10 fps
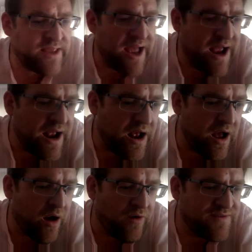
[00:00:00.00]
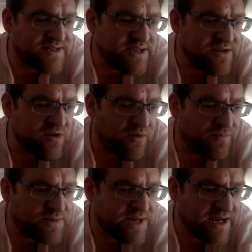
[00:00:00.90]
they're obviously
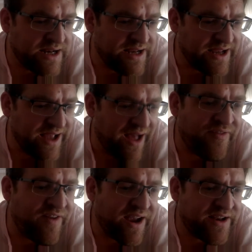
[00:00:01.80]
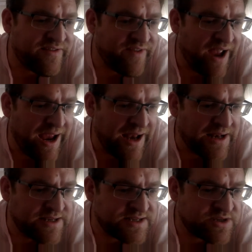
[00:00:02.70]
not particularly effective
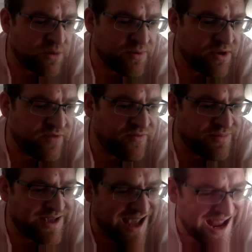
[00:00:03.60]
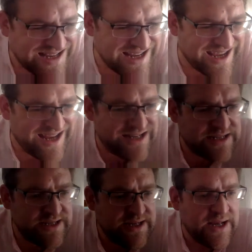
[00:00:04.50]
in stopping you from getting it.
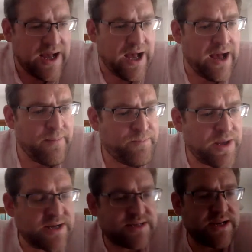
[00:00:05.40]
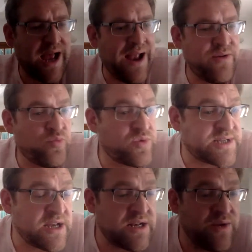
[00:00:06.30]
And
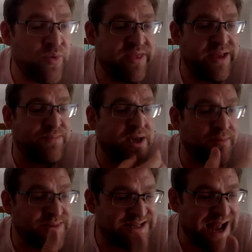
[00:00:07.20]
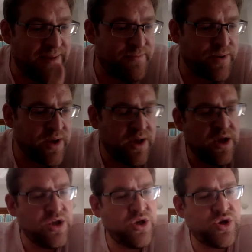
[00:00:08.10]
certainly when they become damp,
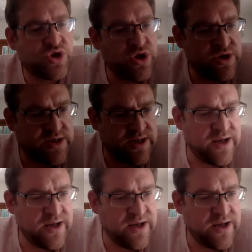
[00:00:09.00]
you should